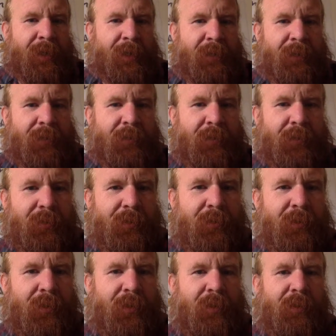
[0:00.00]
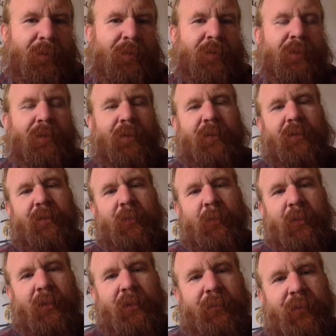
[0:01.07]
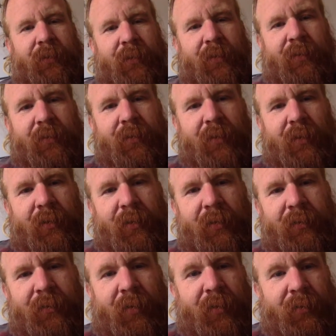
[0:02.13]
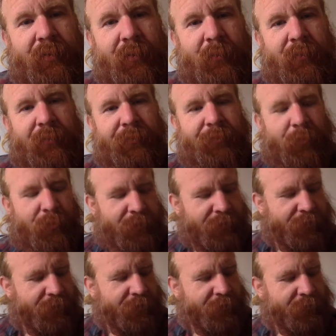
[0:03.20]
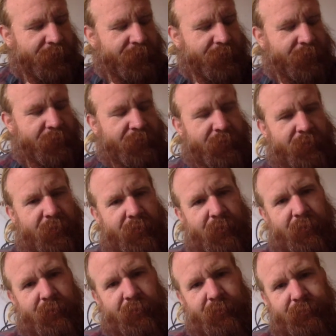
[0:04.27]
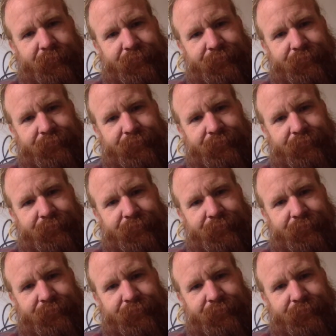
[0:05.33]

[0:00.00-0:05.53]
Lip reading: and he took the work of another doctor, one of Freud's um,